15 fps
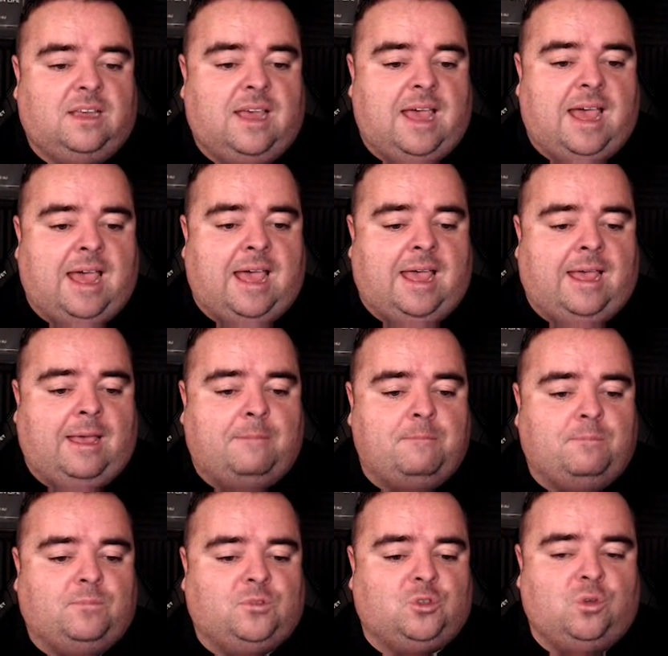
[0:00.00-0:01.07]

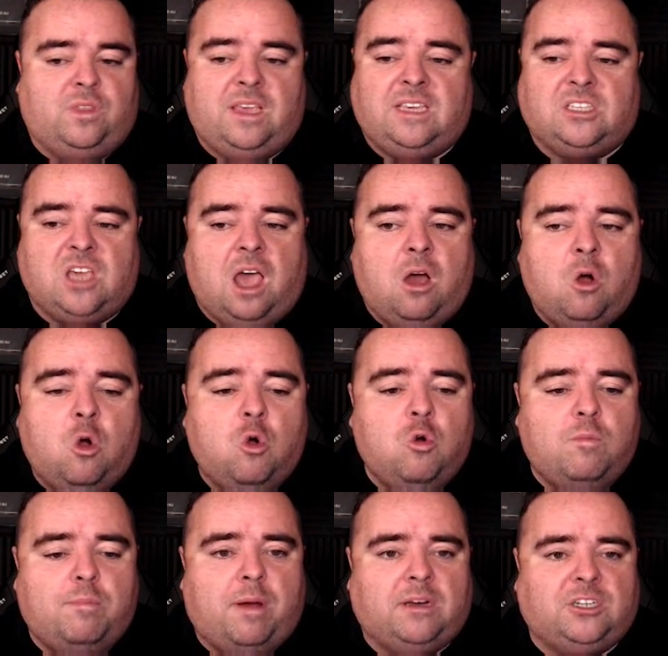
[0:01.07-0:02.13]
So he's got a
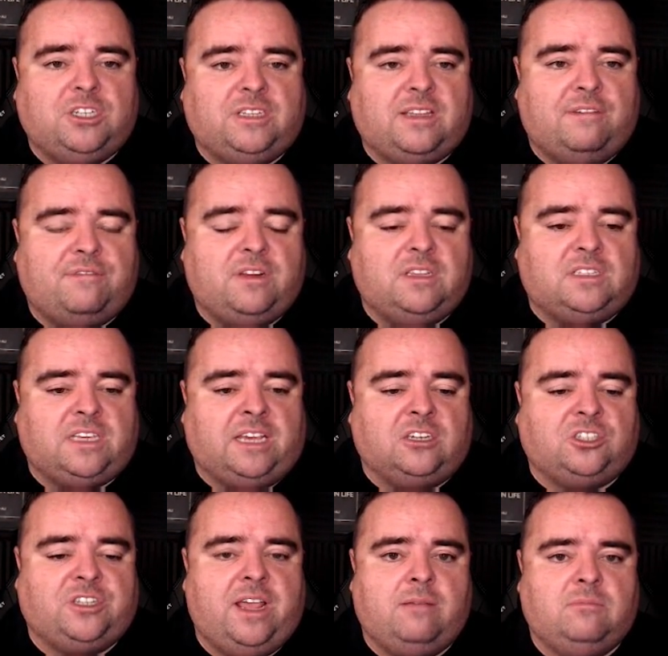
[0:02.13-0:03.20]
whole bunch of different
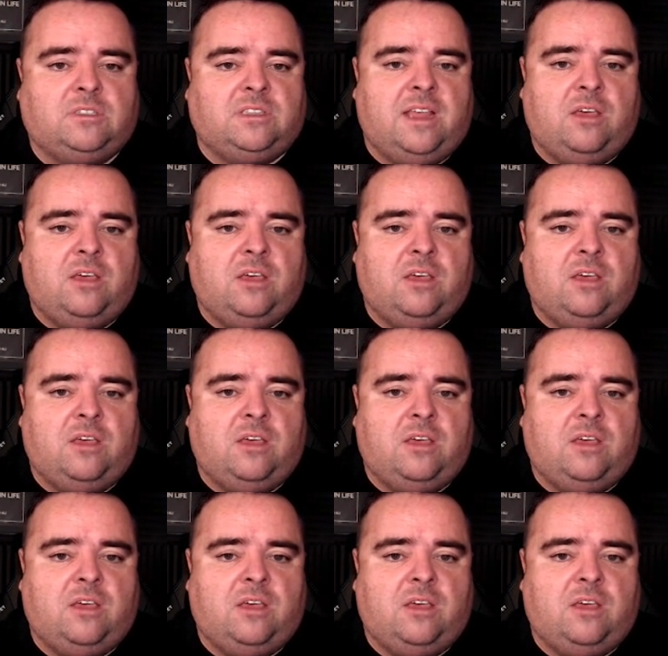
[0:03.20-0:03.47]
search terms.